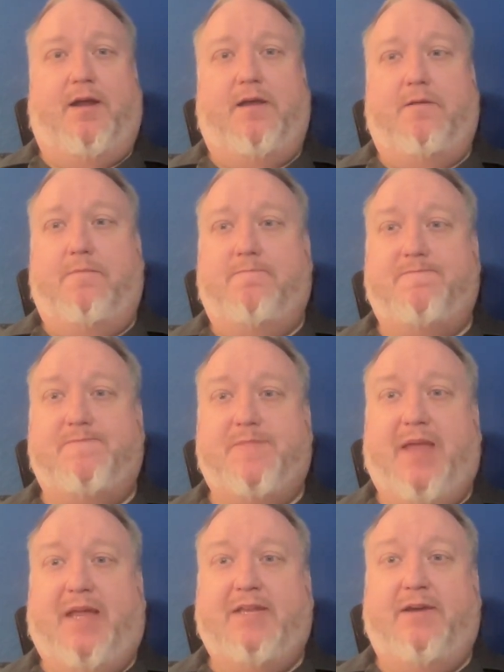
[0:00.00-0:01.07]

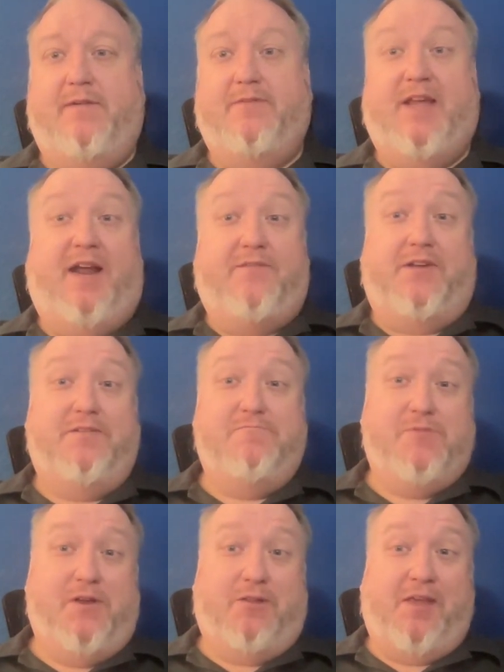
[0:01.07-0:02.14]
I do have kind of
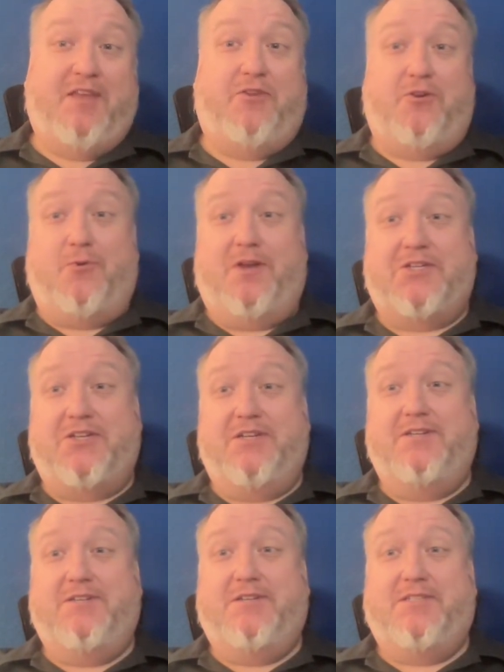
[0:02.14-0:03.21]
a lengthier
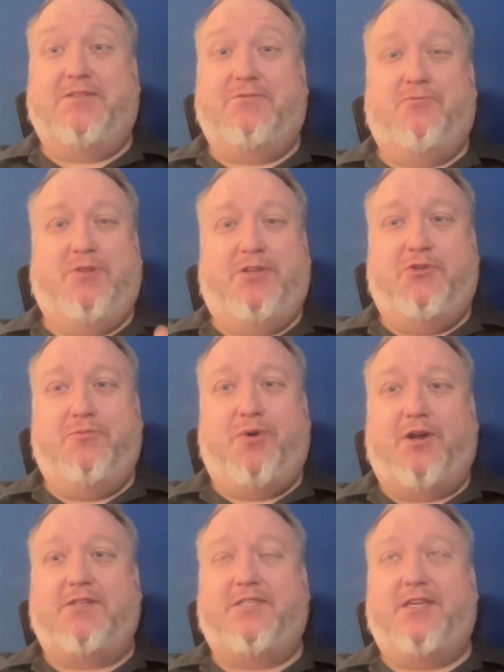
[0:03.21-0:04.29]
question because it's really two
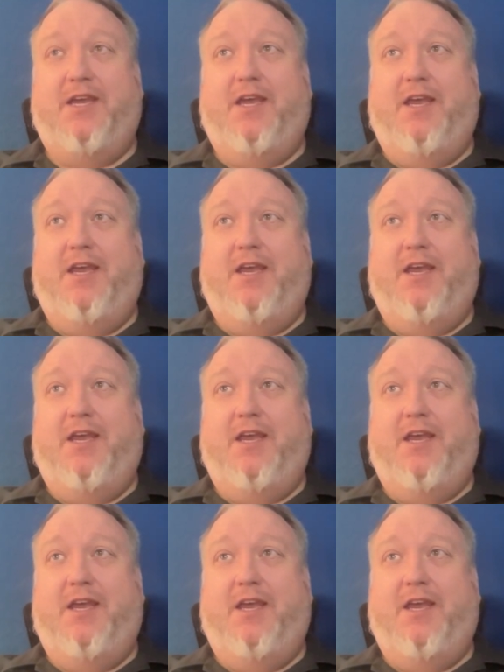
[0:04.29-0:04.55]
parts.